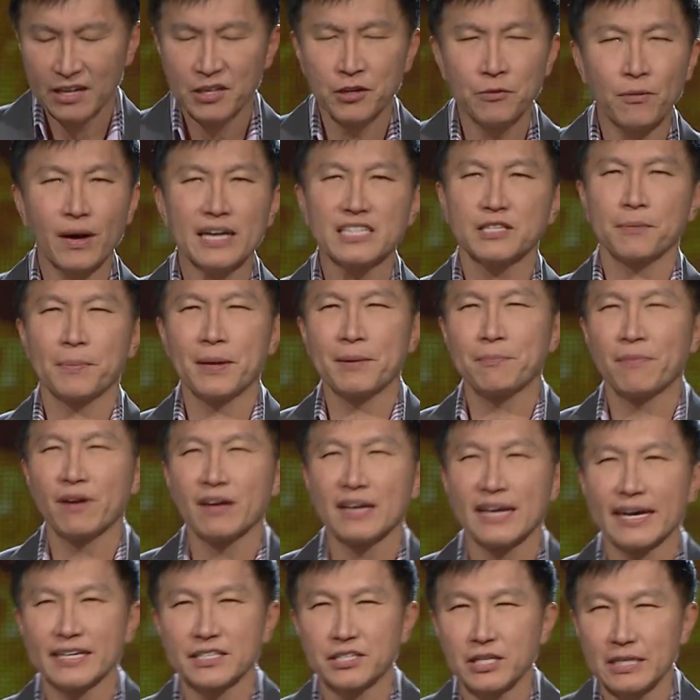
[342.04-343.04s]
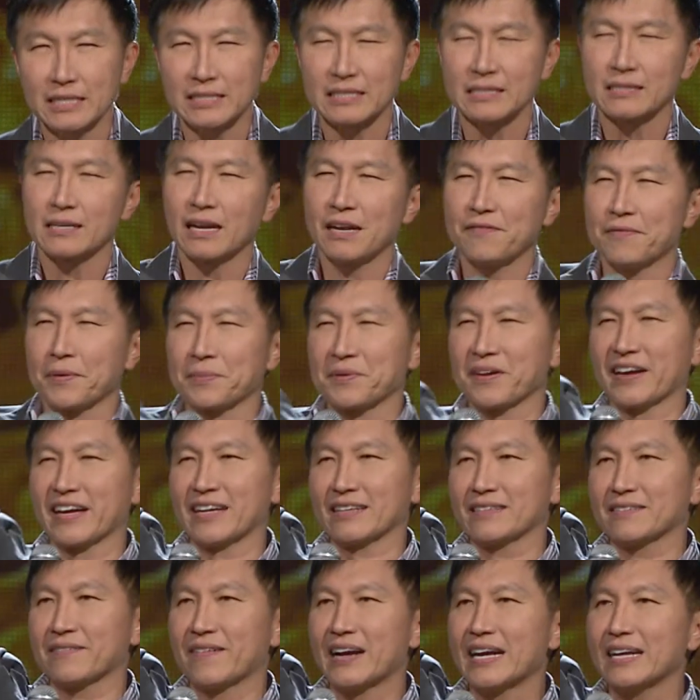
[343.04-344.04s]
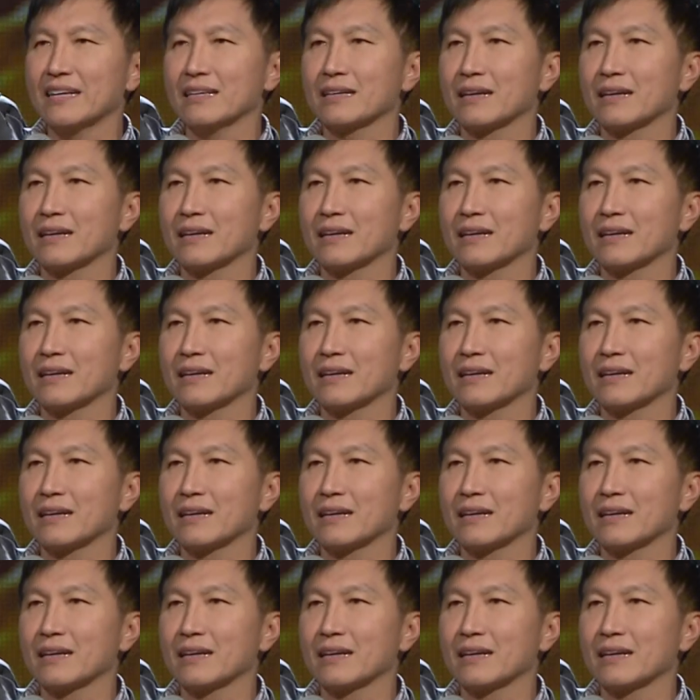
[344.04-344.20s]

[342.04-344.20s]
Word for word: you want to be more like Jesus? Lift up your hands, right?